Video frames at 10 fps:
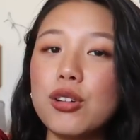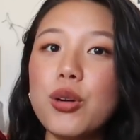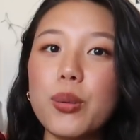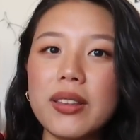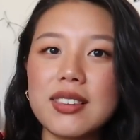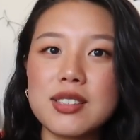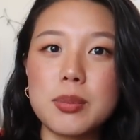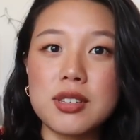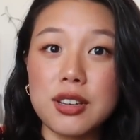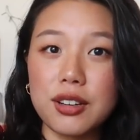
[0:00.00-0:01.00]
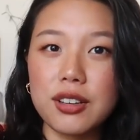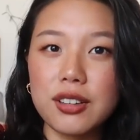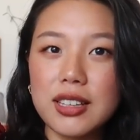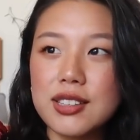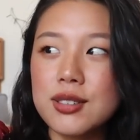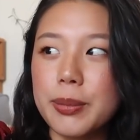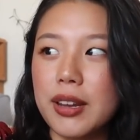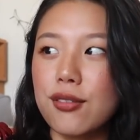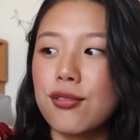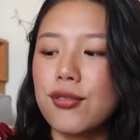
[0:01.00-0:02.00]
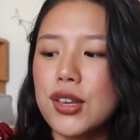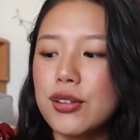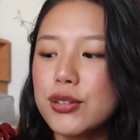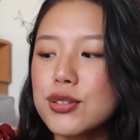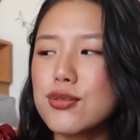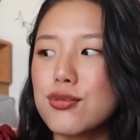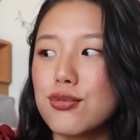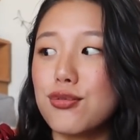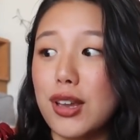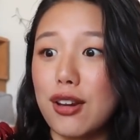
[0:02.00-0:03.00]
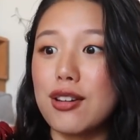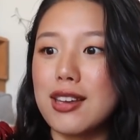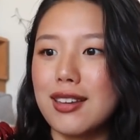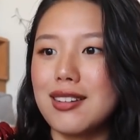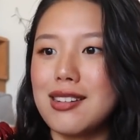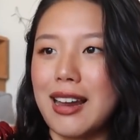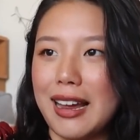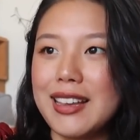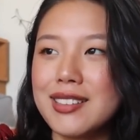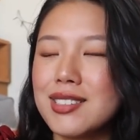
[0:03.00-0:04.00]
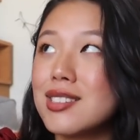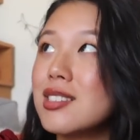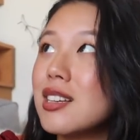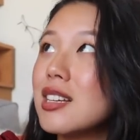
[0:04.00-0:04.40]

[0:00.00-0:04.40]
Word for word: I don't know what this material is, but it feels very nice.